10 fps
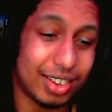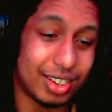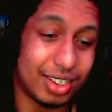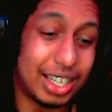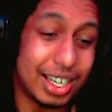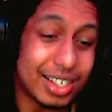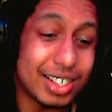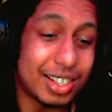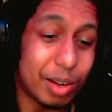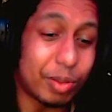this is
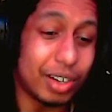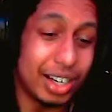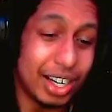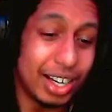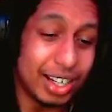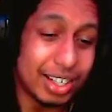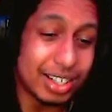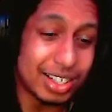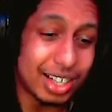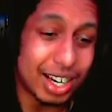different and this
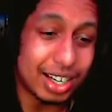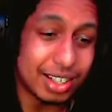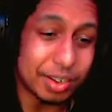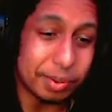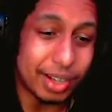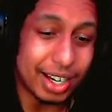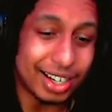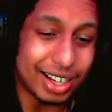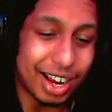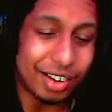is like some like
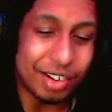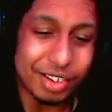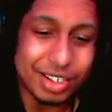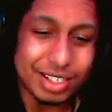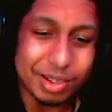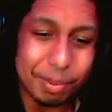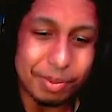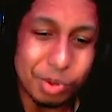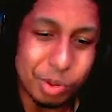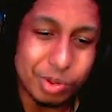i don't know this is some
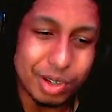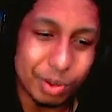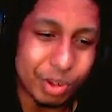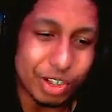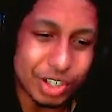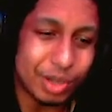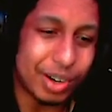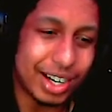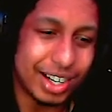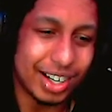new different shit
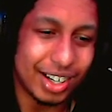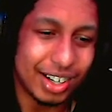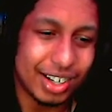right here